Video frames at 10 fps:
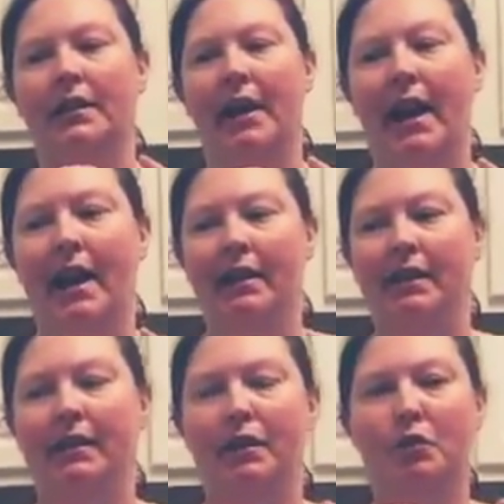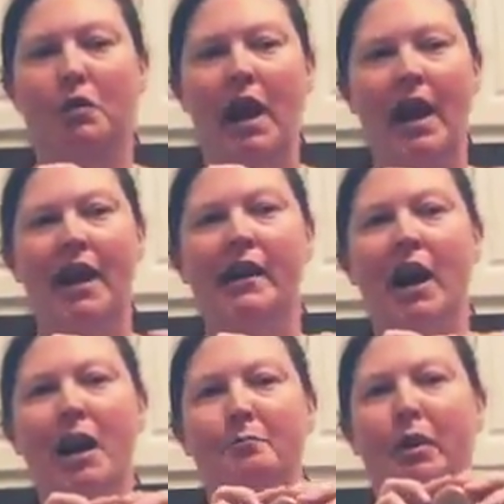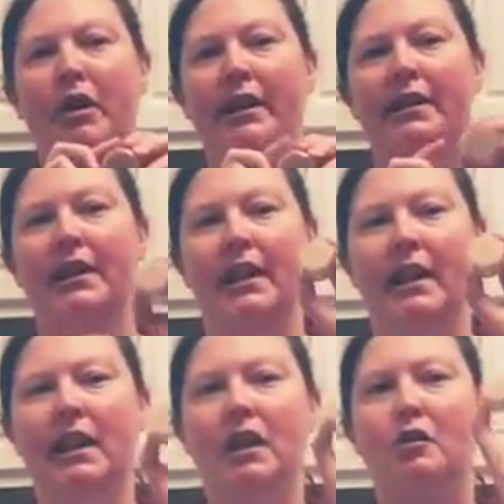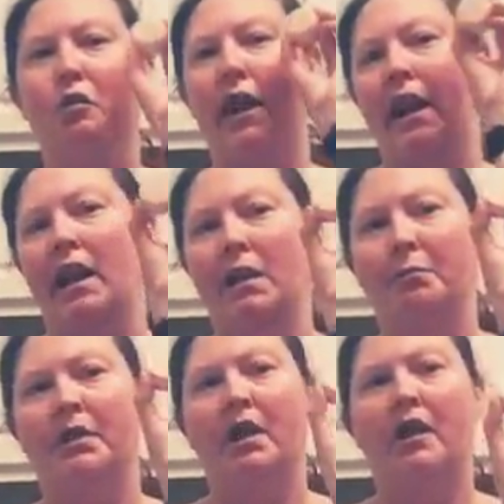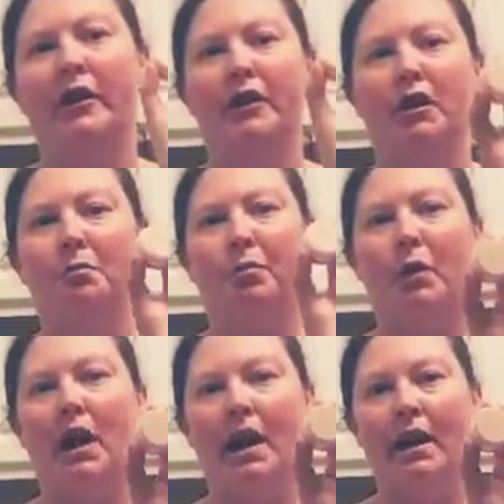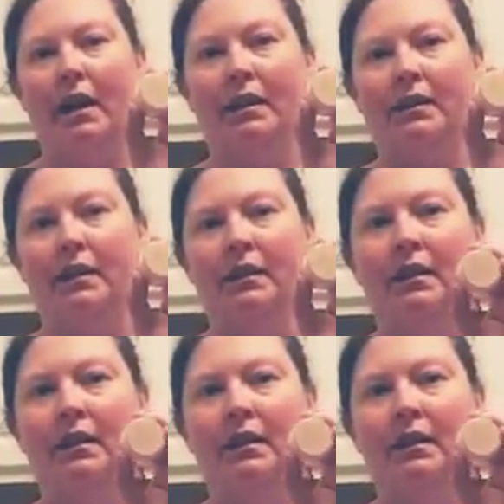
that you cannot put any claims on your product